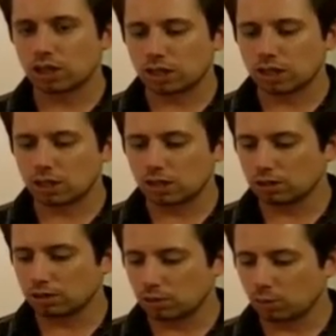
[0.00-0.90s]
inky
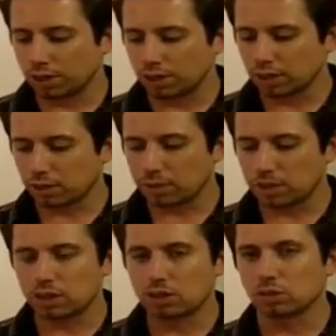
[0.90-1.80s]
color in a wine like a
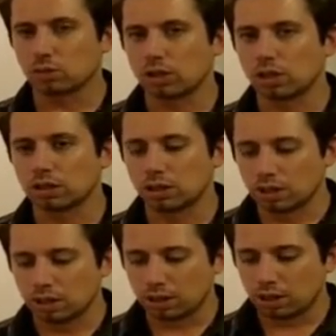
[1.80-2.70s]
Petite Sirah.
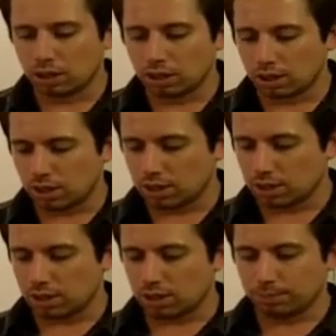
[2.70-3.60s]

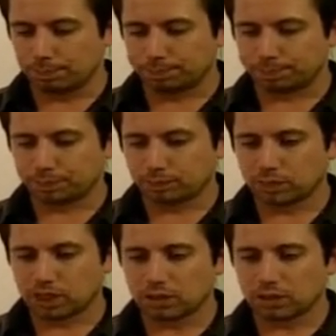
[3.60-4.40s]
And let's